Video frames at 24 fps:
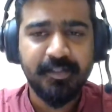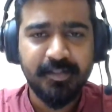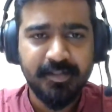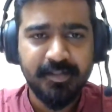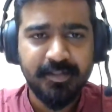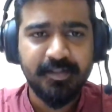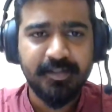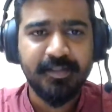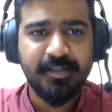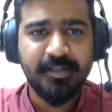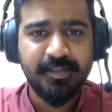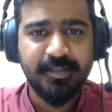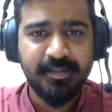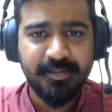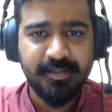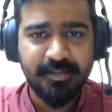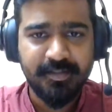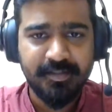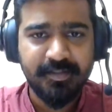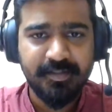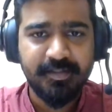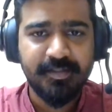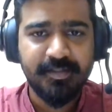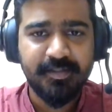
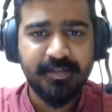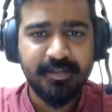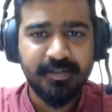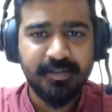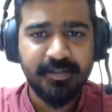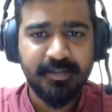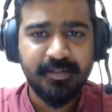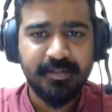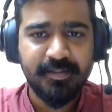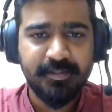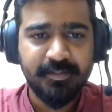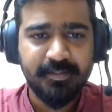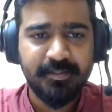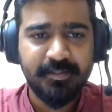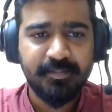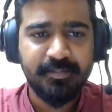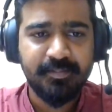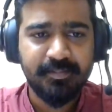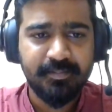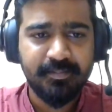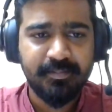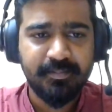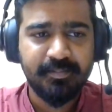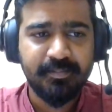
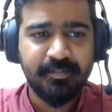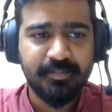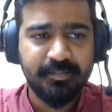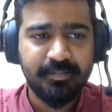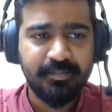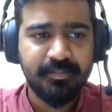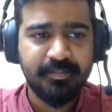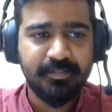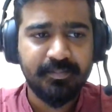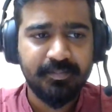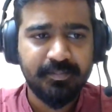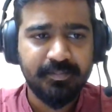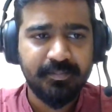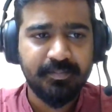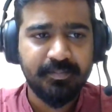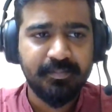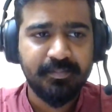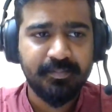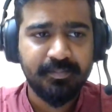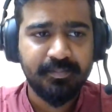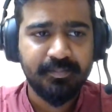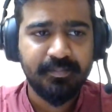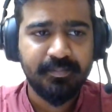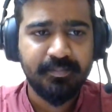
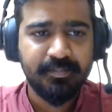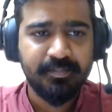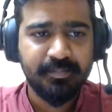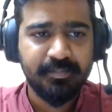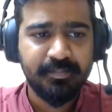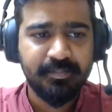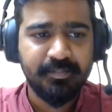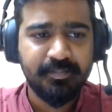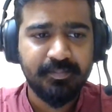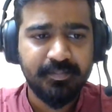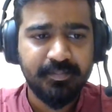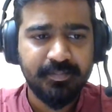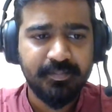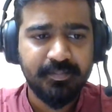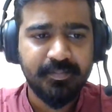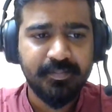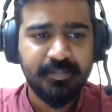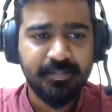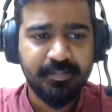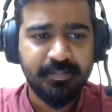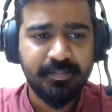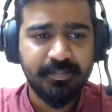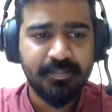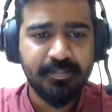
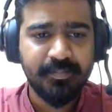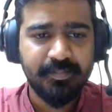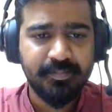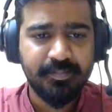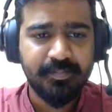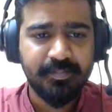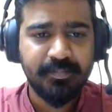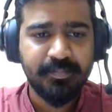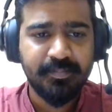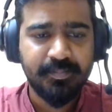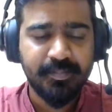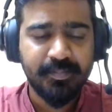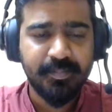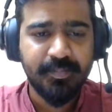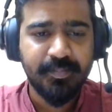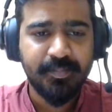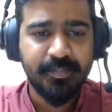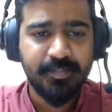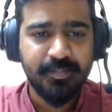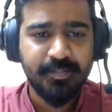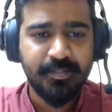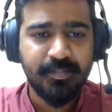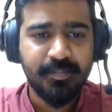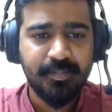
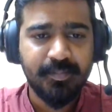(silence)